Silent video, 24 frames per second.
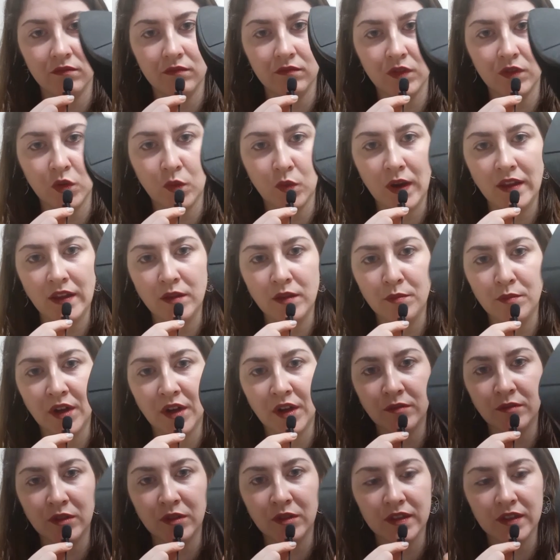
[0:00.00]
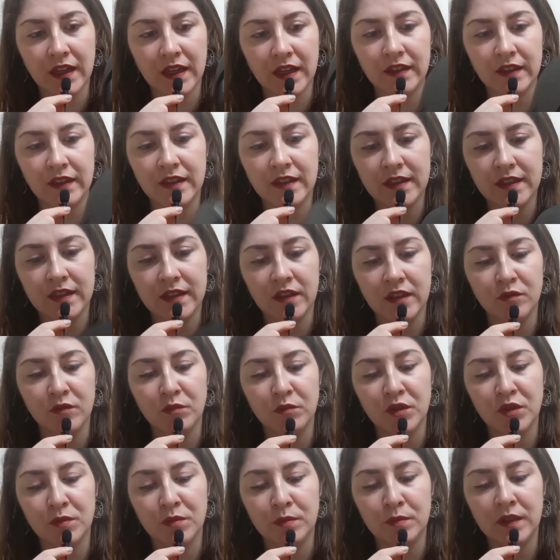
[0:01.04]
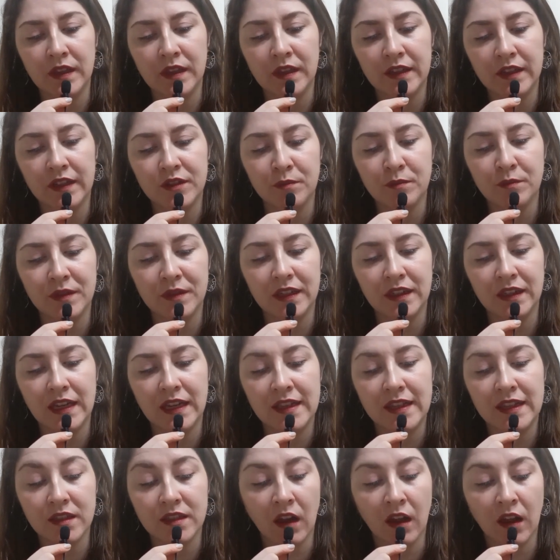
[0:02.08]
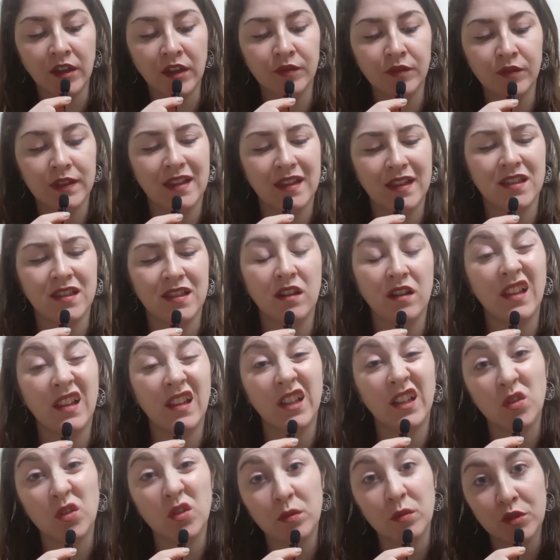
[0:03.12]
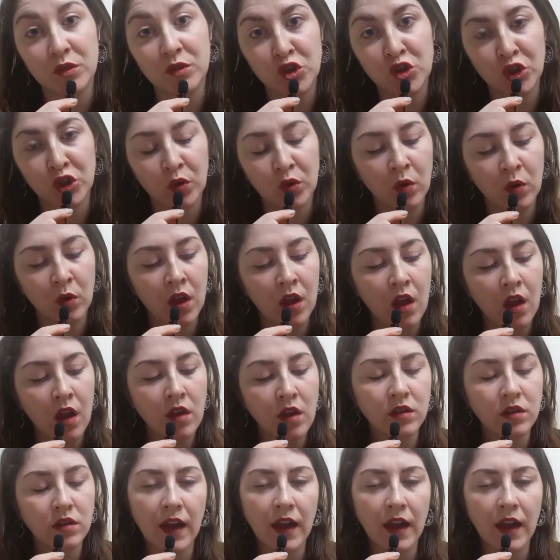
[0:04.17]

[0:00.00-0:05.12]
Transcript: the way the bottom looks like this, and there must be like something inside of it that's not like a normal shoe. So I had to